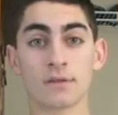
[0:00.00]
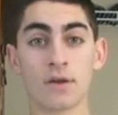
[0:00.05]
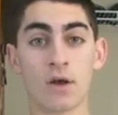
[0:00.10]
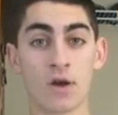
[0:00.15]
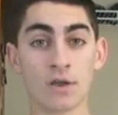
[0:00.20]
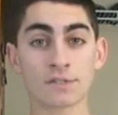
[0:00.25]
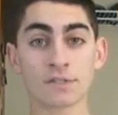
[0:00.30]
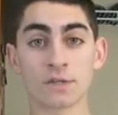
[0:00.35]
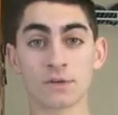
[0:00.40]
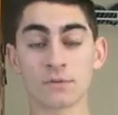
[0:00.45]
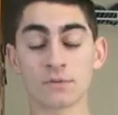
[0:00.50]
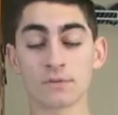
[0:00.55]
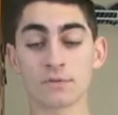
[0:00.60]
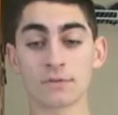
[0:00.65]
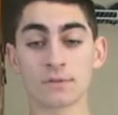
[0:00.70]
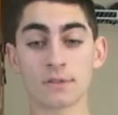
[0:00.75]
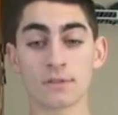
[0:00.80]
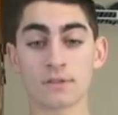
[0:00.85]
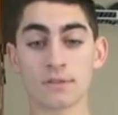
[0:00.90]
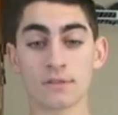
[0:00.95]
also,
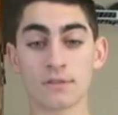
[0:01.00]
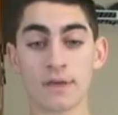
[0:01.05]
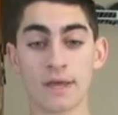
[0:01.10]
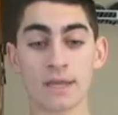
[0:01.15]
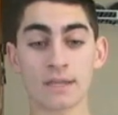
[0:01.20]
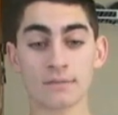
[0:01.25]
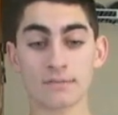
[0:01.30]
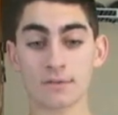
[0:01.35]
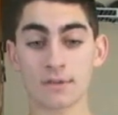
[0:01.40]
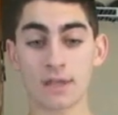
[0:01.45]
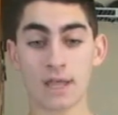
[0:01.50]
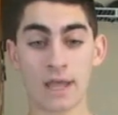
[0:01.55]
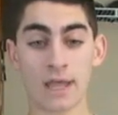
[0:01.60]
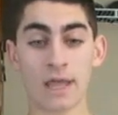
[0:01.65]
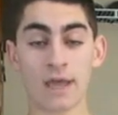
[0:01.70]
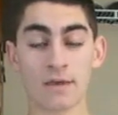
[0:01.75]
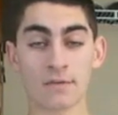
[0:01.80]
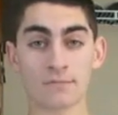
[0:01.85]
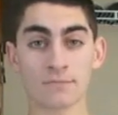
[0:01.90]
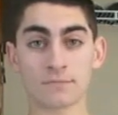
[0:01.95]
that I
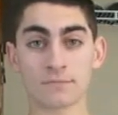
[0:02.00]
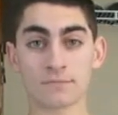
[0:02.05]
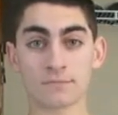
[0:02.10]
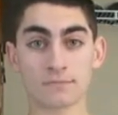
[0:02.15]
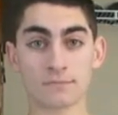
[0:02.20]
have